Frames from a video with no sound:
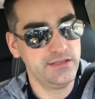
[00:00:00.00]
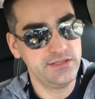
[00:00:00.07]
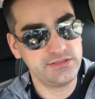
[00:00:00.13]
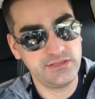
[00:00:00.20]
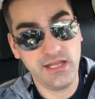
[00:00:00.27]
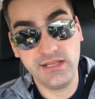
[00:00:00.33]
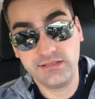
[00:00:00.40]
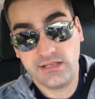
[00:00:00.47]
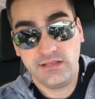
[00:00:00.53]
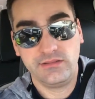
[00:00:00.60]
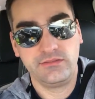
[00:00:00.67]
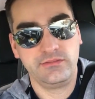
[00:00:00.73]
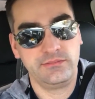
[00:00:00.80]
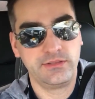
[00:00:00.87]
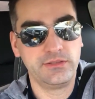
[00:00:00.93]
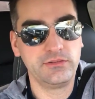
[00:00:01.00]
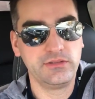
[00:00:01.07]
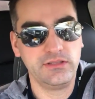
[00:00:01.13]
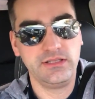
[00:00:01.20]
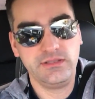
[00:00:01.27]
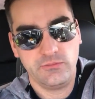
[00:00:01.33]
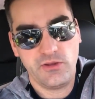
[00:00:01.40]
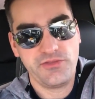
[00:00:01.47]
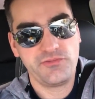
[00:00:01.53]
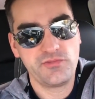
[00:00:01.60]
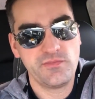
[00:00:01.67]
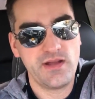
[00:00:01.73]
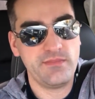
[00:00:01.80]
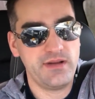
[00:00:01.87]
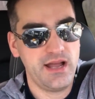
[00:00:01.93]
So that, that literally went
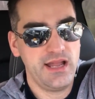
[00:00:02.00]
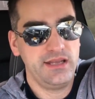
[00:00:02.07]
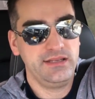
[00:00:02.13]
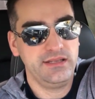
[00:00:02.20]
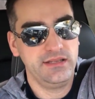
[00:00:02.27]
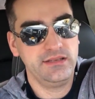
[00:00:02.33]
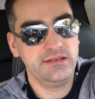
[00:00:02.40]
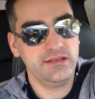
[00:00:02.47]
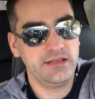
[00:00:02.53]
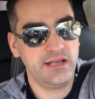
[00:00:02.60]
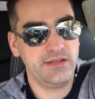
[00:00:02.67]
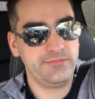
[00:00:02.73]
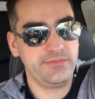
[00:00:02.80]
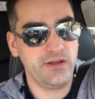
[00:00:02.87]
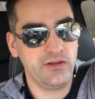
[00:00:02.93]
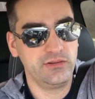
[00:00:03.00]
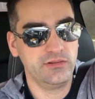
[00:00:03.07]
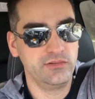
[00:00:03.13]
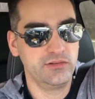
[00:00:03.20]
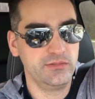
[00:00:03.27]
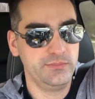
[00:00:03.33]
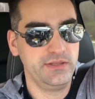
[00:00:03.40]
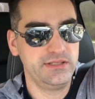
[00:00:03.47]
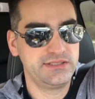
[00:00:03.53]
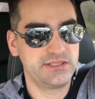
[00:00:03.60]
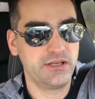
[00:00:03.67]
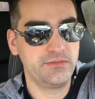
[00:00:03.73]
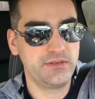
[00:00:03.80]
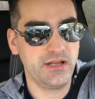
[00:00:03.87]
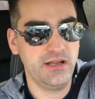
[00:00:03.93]
through my mind and, and I felt a little bit
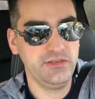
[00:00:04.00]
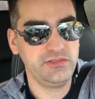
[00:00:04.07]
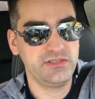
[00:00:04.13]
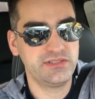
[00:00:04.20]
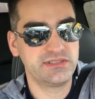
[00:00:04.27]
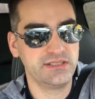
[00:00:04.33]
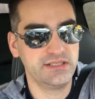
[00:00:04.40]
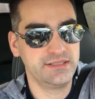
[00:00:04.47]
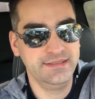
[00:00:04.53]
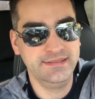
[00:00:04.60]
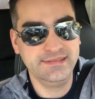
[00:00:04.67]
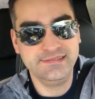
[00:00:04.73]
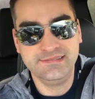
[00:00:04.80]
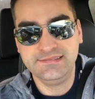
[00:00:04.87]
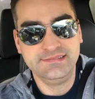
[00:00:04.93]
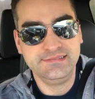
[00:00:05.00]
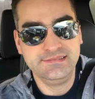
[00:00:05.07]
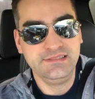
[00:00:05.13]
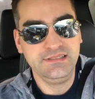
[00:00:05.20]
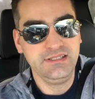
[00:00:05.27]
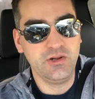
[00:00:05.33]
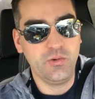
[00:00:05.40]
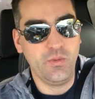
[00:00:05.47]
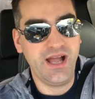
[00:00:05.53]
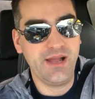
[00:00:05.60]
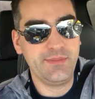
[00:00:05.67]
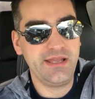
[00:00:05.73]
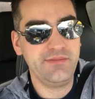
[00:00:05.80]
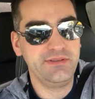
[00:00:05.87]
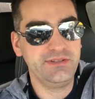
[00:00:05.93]
self-conscious, like, you know, why
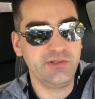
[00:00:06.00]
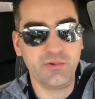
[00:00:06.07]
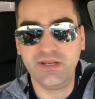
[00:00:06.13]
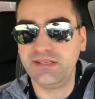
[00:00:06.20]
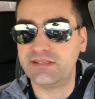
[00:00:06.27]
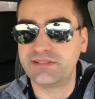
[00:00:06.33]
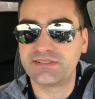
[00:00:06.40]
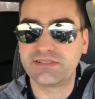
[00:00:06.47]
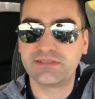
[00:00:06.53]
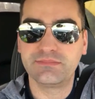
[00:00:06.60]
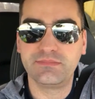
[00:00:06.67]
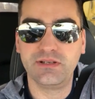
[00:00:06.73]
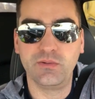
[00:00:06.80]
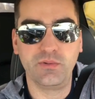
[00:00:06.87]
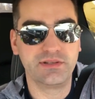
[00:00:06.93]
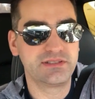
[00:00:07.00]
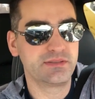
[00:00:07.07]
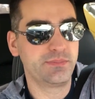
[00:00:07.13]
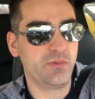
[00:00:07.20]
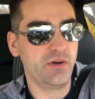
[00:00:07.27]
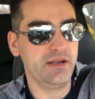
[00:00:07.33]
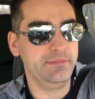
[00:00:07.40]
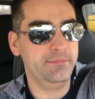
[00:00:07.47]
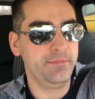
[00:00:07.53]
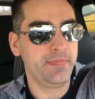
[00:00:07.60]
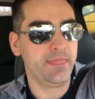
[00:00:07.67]
am I even doing this? You know, what's the point?